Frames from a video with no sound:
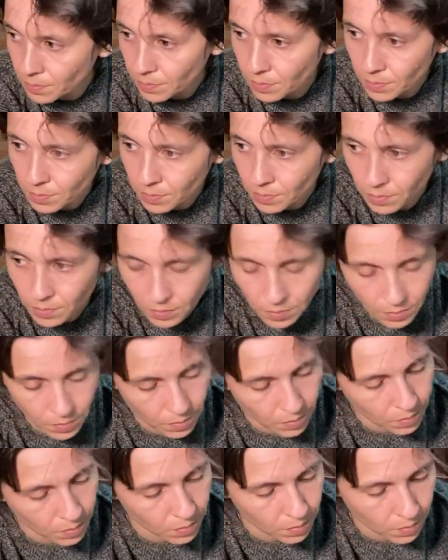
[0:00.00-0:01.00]

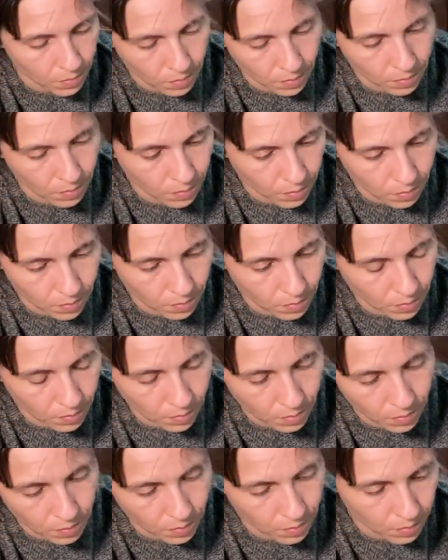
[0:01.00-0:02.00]

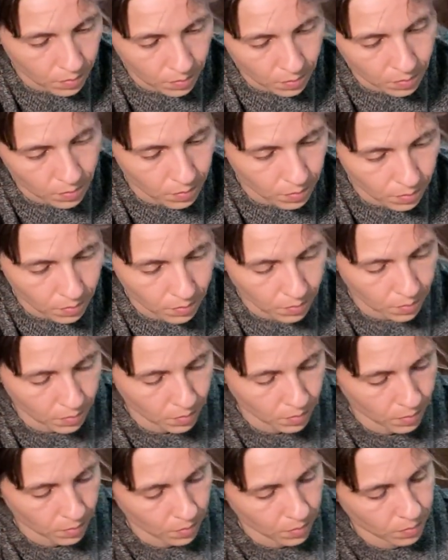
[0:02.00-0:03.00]

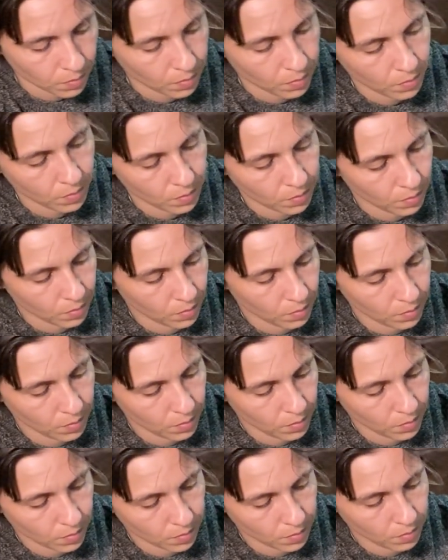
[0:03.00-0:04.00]

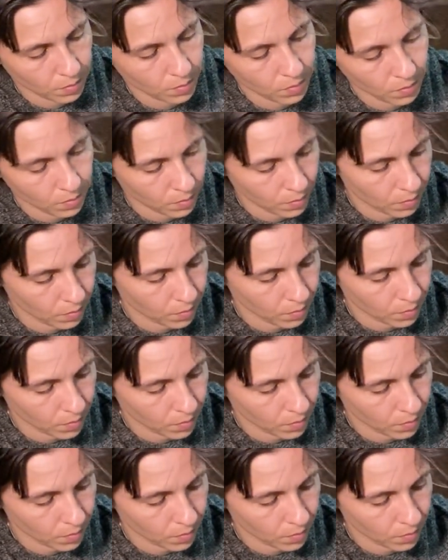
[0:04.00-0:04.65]
No one is speaking in this clip.